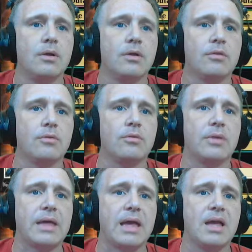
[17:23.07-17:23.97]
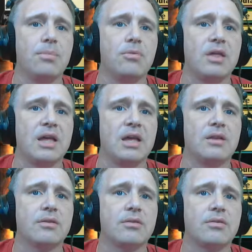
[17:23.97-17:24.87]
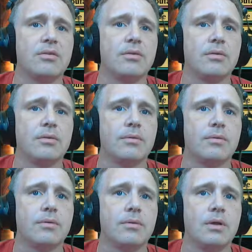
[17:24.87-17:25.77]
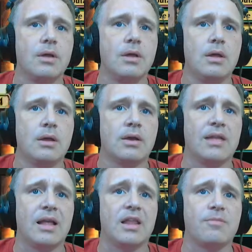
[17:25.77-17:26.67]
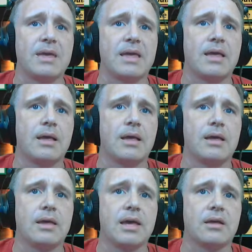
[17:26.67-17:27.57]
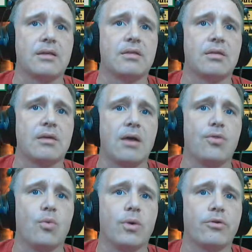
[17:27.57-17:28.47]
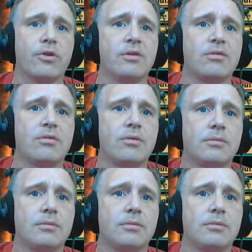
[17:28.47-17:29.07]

So we'll do, like, A plains. Because that lets me kick Scout the Wilderness.